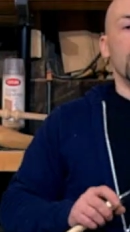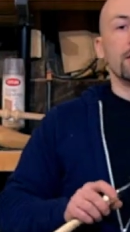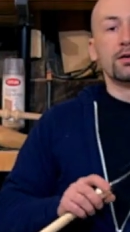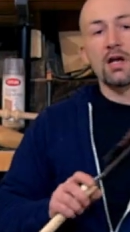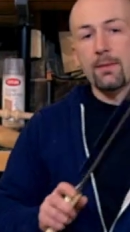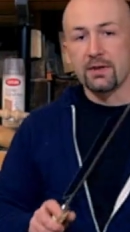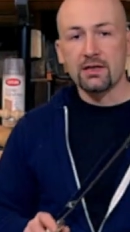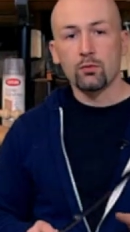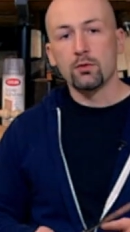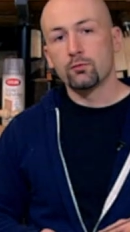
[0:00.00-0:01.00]
The
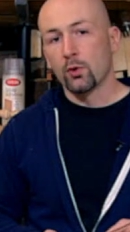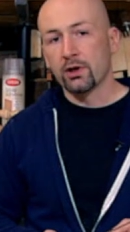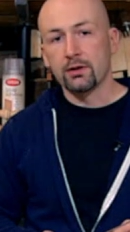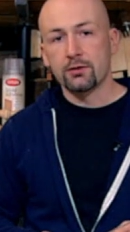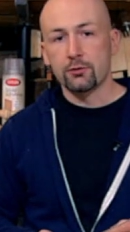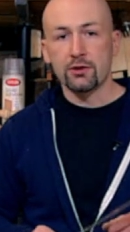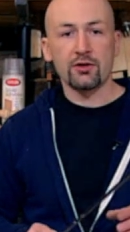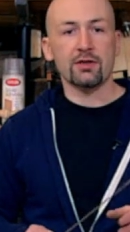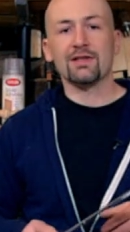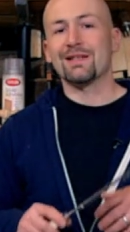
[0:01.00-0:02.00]
Japanese woodworking
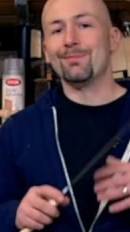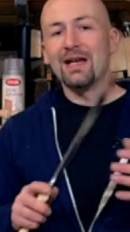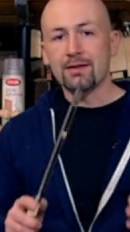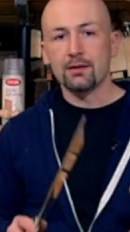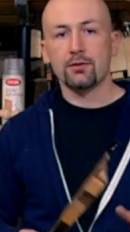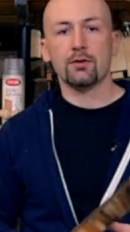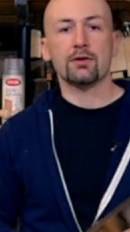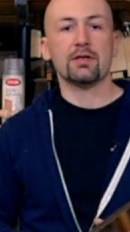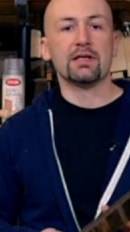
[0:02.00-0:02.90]
tradition is an amazing tradition.